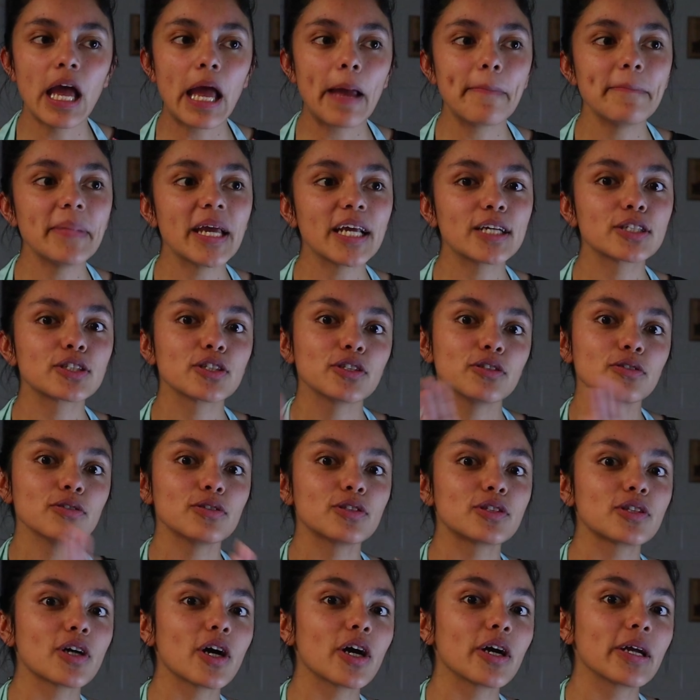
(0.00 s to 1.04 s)
make sure you
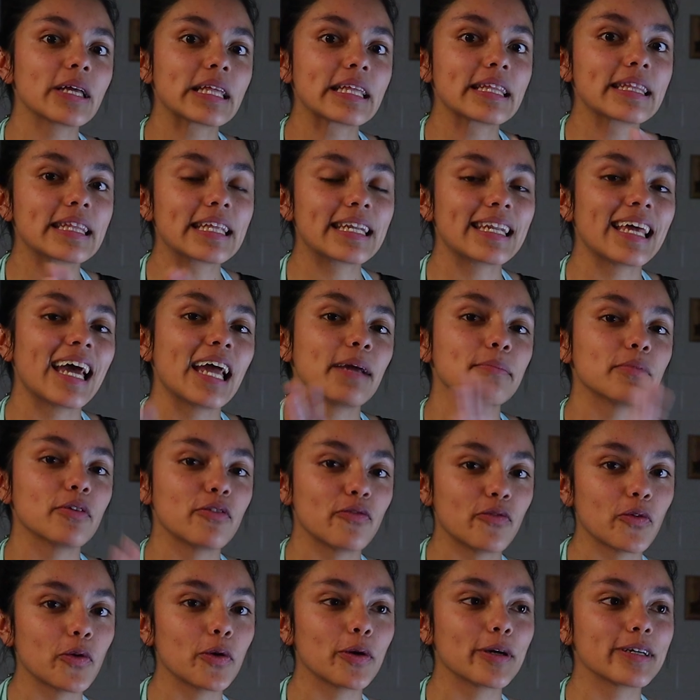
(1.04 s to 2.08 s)
start the night
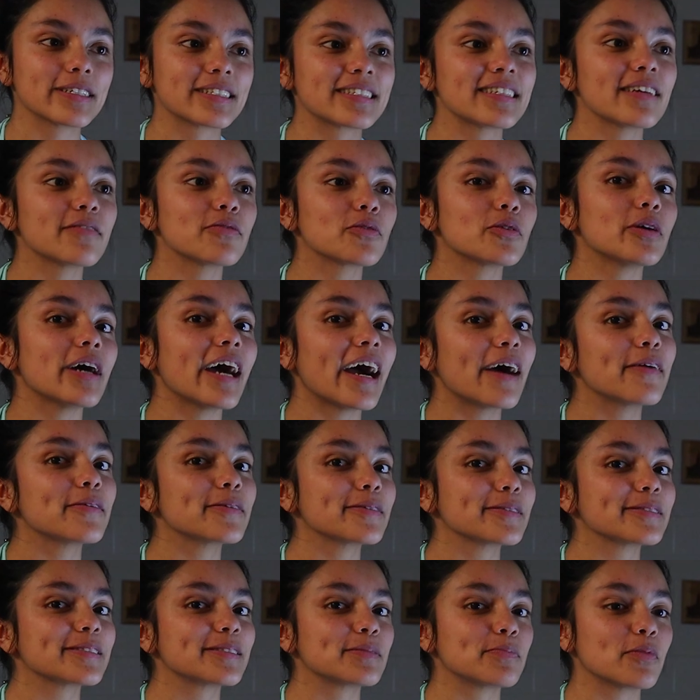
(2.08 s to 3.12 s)
before, several
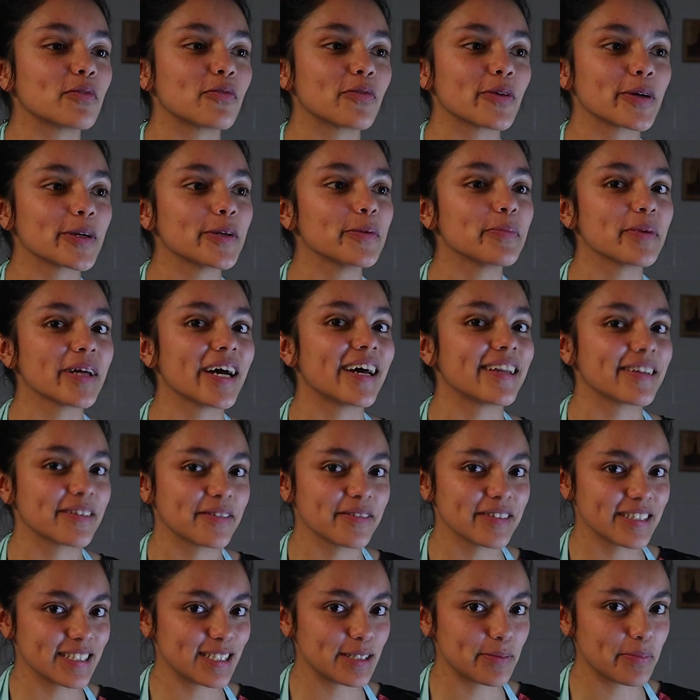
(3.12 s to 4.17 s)
hours before you plan on
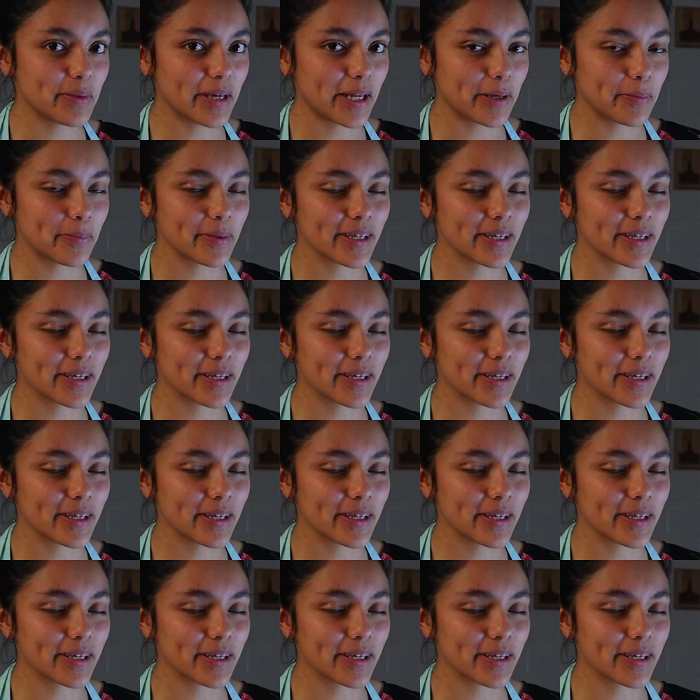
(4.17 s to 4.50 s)
going to bed,